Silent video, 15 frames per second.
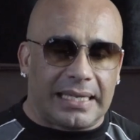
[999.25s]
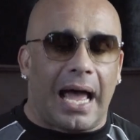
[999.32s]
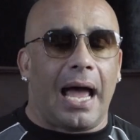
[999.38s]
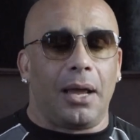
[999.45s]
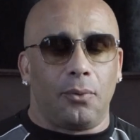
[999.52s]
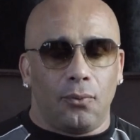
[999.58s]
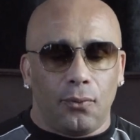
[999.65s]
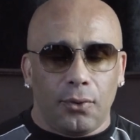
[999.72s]

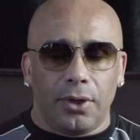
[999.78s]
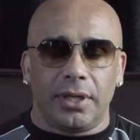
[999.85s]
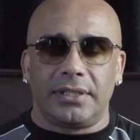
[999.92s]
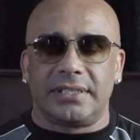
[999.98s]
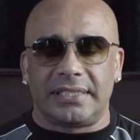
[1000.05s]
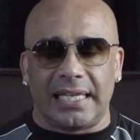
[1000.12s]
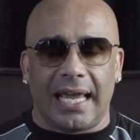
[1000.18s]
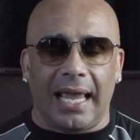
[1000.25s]
I would
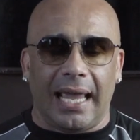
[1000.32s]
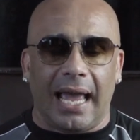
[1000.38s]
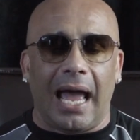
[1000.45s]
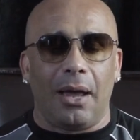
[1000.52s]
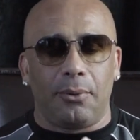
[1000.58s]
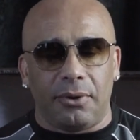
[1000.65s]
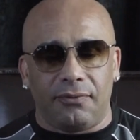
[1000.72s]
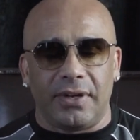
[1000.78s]

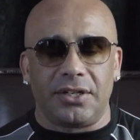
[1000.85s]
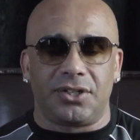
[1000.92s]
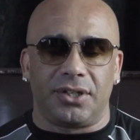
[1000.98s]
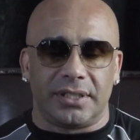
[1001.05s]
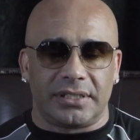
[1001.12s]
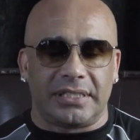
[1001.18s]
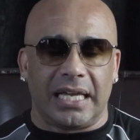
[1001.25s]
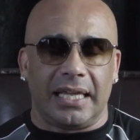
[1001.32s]
venture
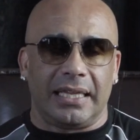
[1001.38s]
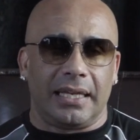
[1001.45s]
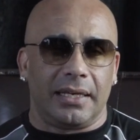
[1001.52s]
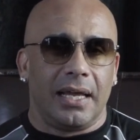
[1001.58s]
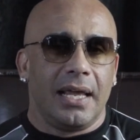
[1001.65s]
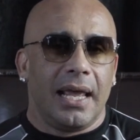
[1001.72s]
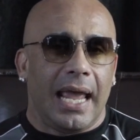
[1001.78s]
to say that